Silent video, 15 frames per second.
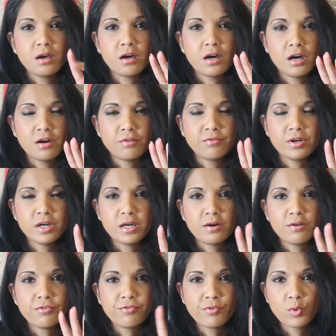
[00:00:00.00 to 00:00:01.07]

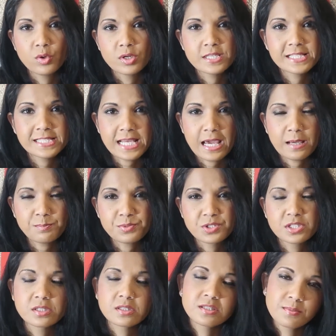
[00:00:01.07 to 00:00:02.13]
of 4
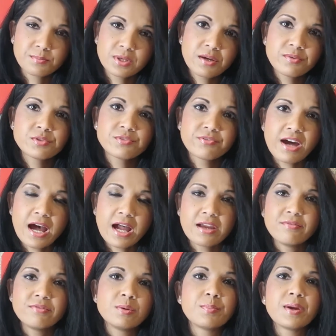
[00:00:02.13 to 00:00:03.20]
steps, sometimes
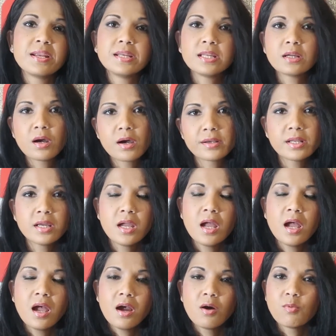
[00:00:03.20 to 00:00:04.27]
5 depending on
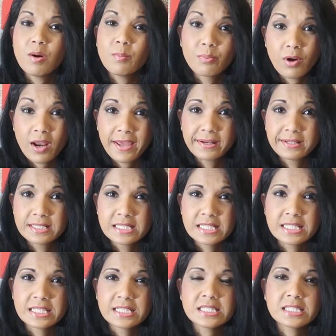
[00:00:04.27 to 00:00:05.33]
what brand it
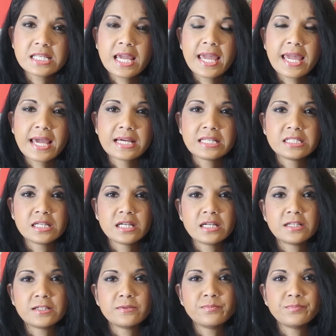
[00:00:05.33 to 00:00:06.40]
is, and
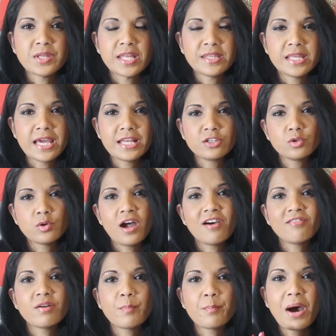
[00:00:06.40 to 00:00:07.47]
then you
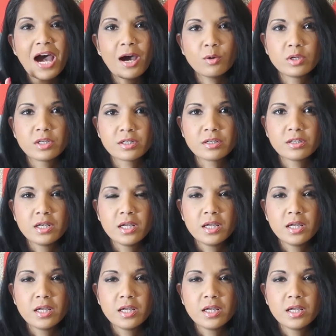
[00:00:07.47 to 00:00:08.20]
have a powder